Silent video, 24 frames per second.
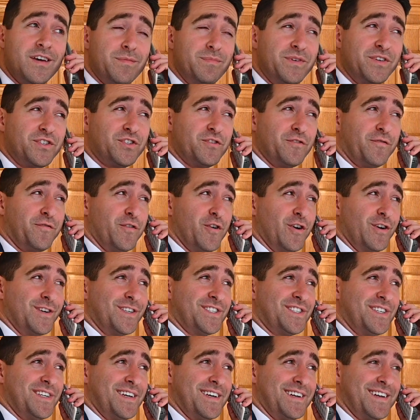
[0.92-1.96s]
Mr.
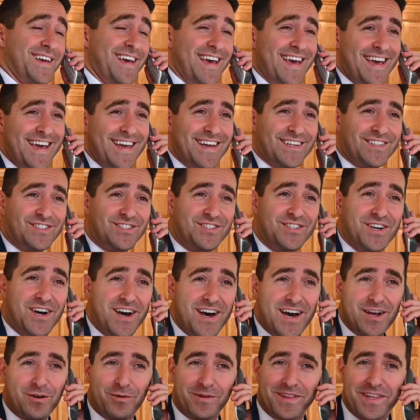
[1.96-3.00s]
Ferguson, hey, it's
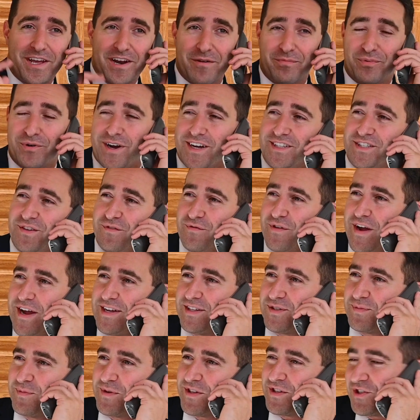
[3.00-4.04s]
Don with Enterprise
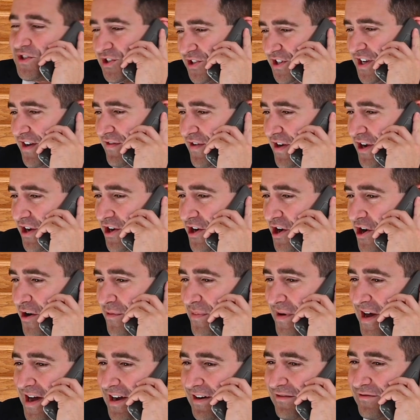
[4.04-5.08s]
Advancements. Just giving you a call
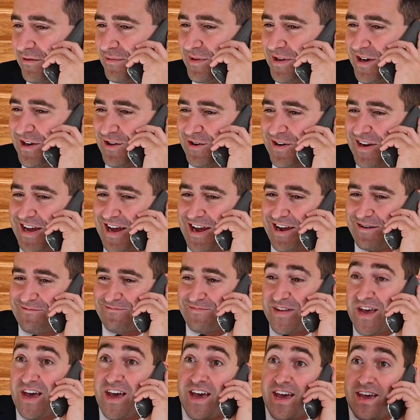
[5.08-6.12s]
back from the other day.
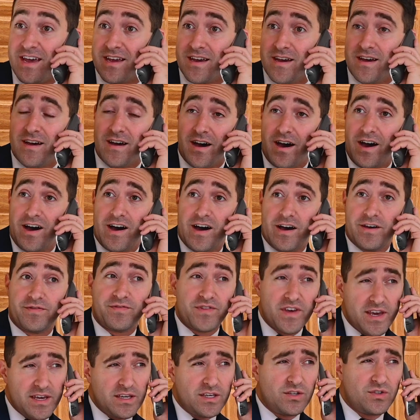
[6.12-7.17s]
Hey, uh,
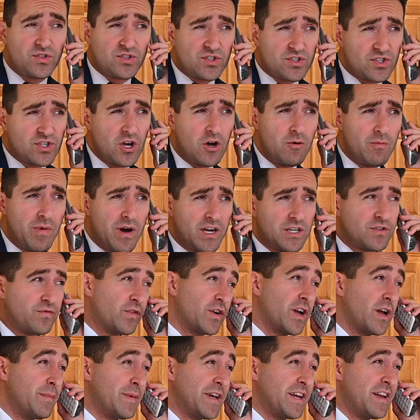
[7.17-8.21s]
thank you so much for
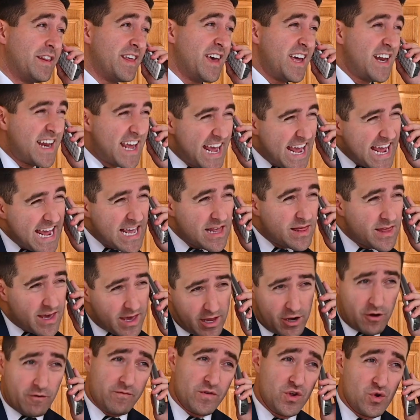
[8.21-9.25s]
coming into that eighth
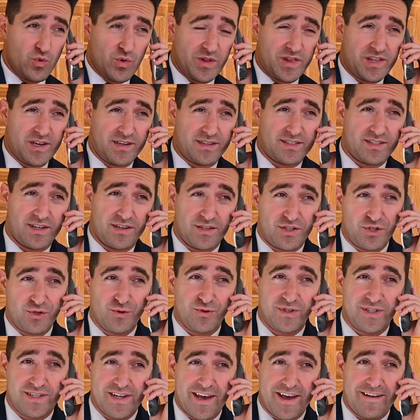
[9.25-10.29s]
interview with us on
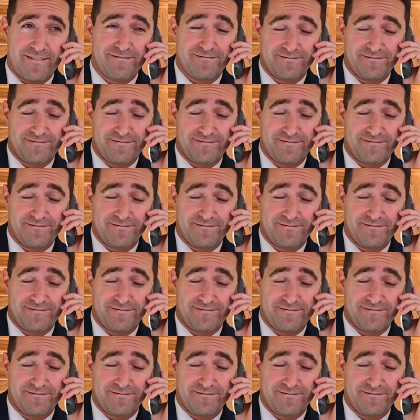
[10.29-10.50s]
Tuesday.